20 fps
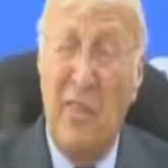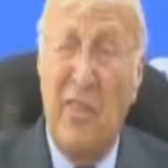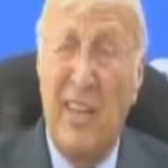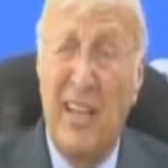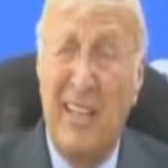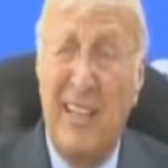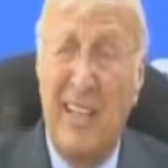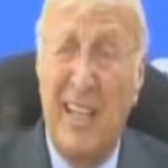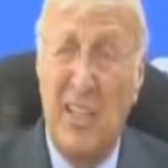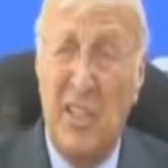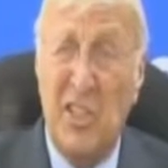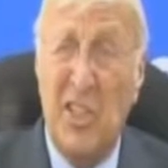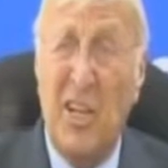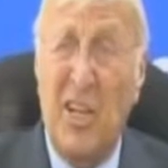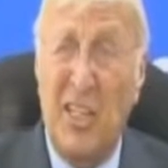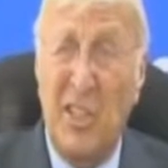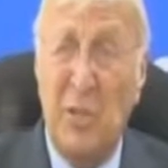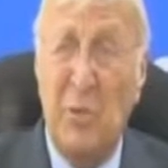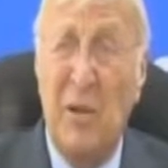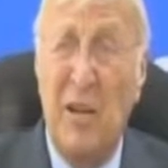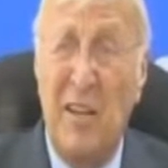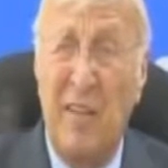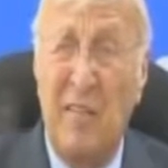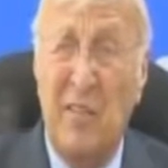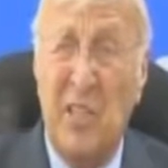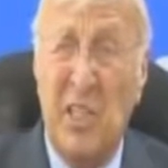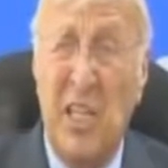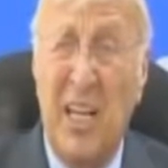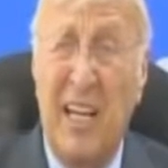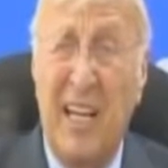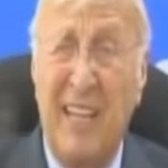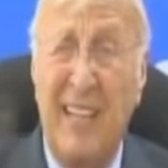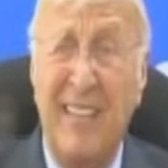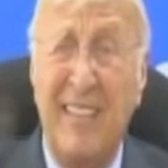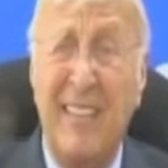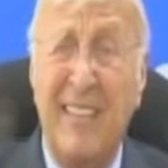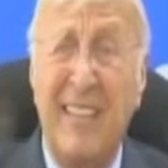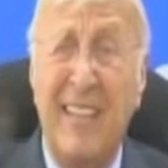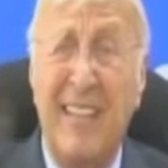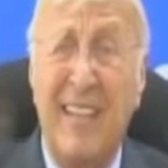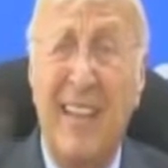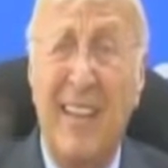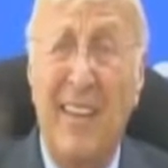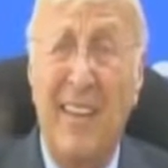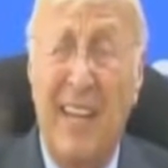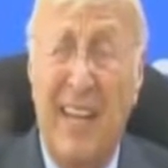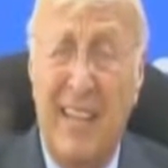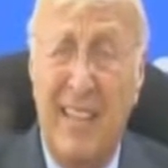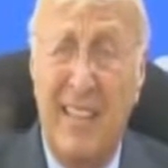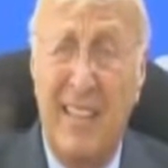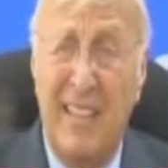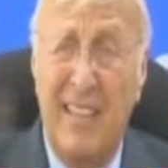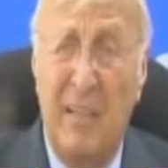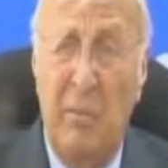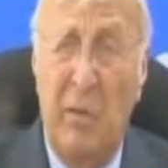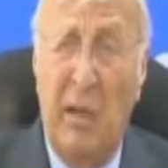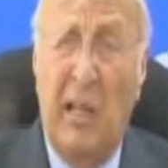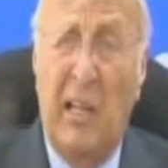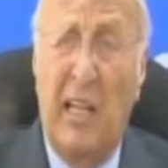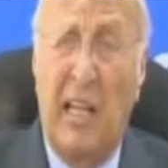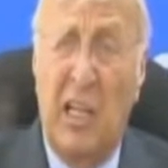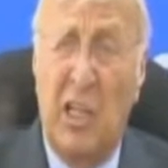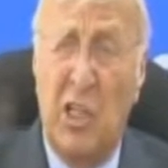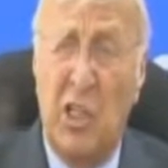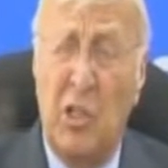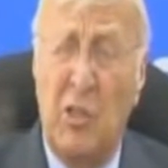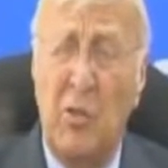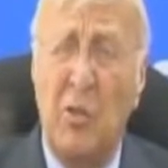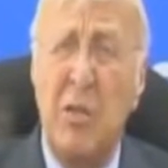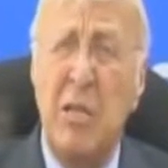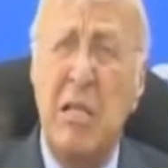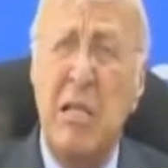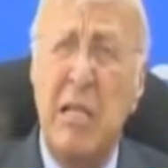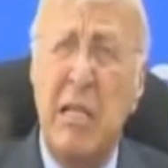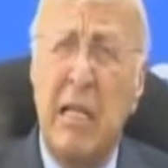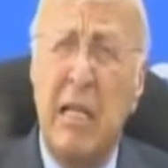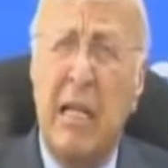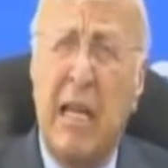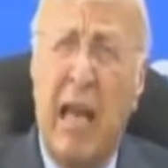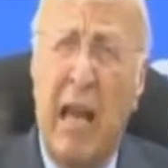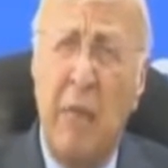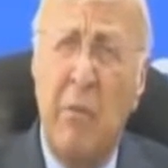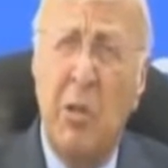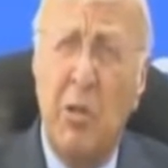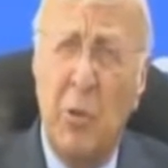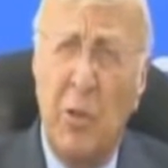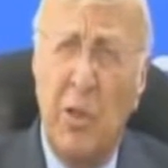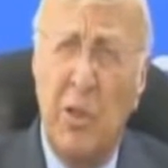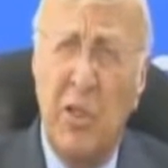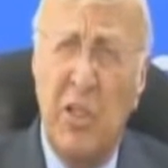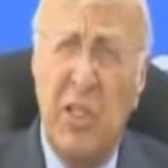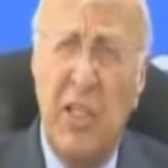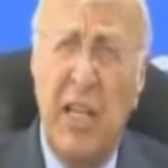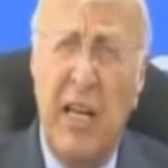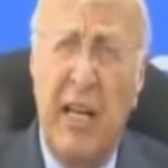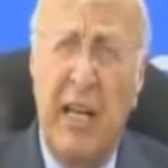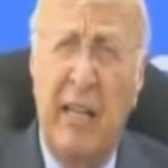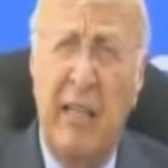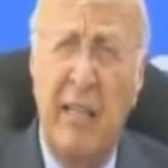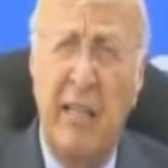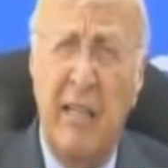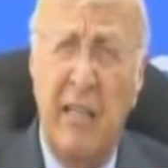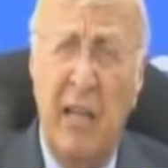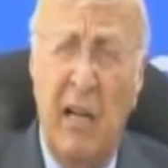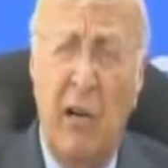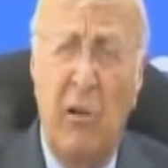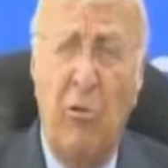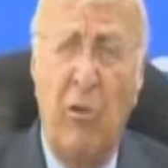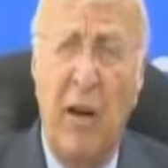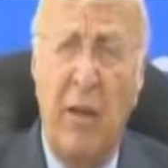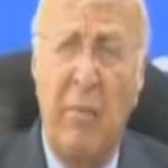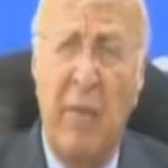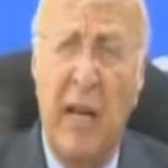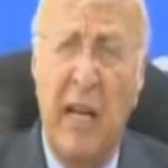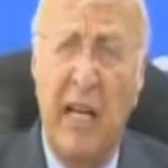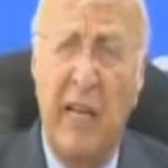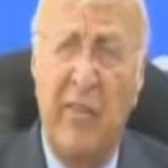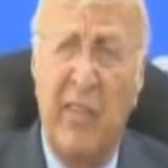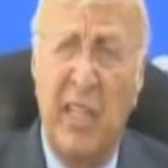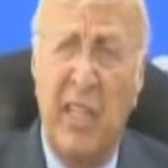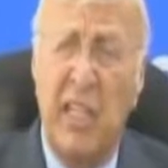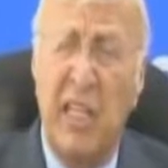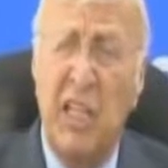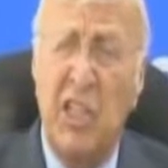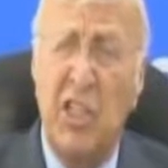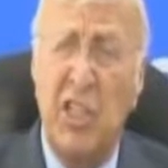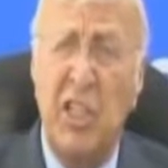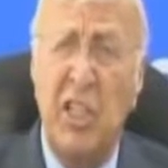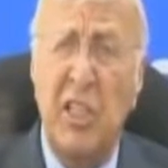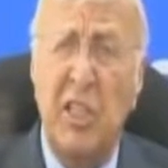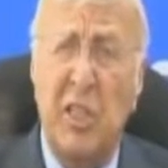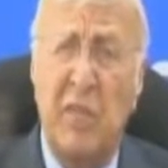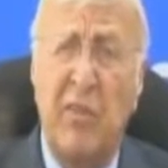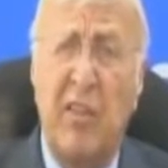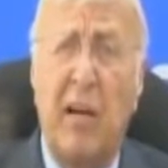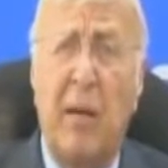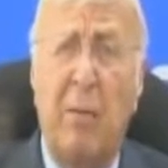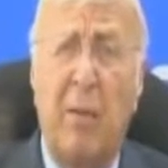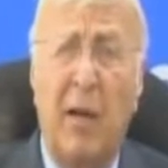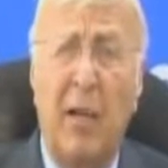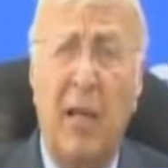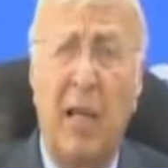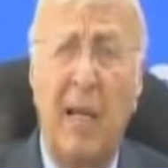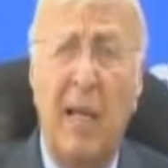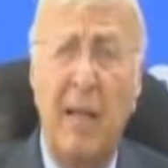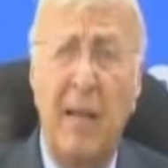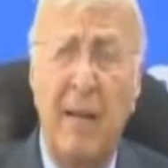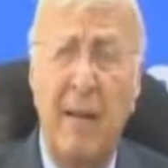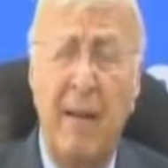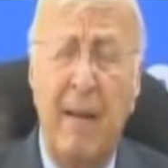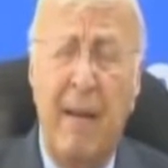I think that's God's way of saying that Michelangelo came to understand a great many of the teachings of Kabbalah,